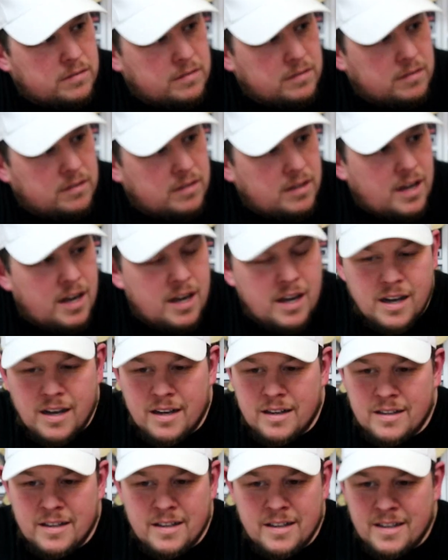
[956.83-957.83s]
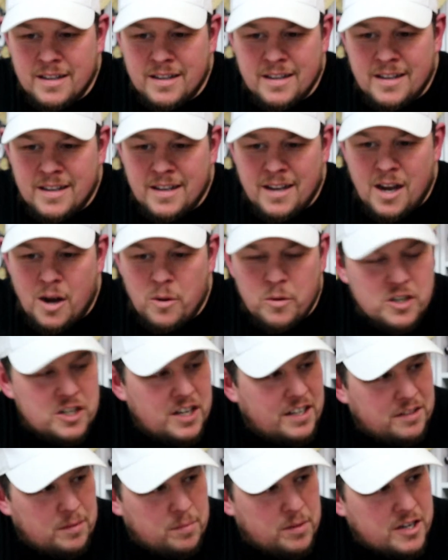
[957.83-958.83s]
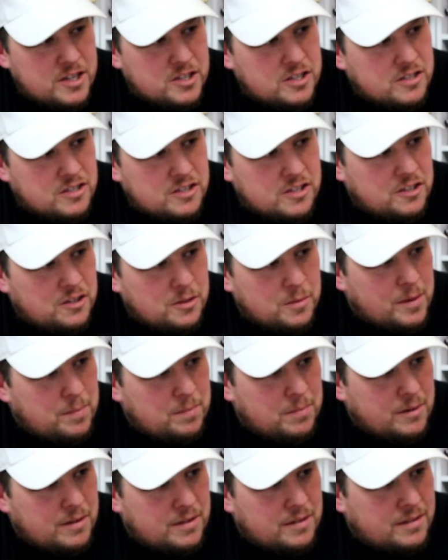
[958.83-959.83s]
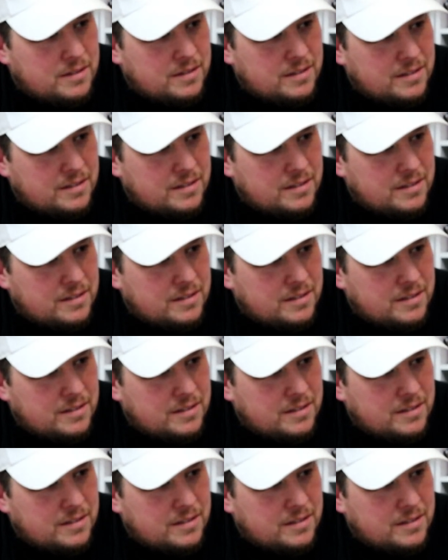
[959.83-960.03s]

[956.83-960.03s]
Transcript: Yeah. Ah, I wish I had the patience to do it. But, ah.